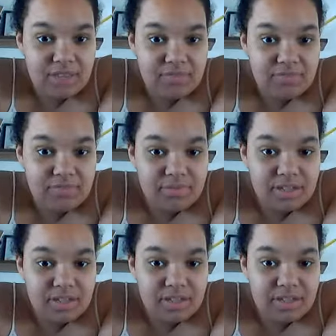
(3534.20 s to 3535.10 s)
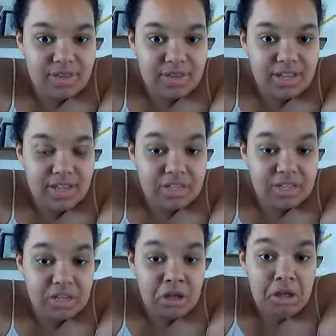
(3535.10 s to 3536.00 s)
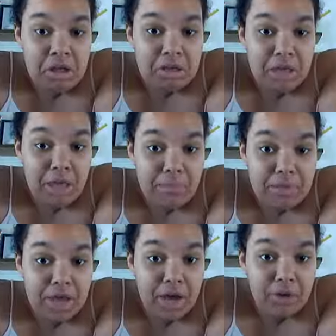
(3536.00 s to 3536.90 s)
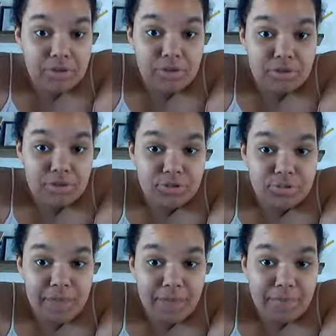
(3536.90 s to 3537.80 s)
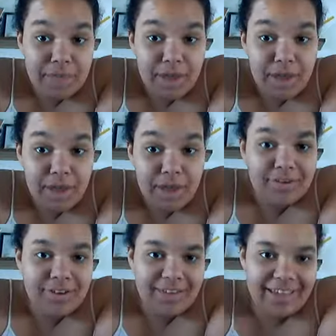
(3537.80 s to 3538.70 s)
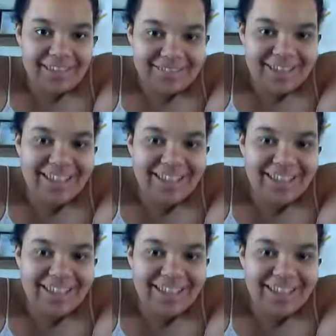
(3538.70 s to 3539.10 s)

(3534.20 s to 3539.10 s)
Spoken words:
Oh, it doesn't want to end. Let me out, YouTube. Let me out. Okay.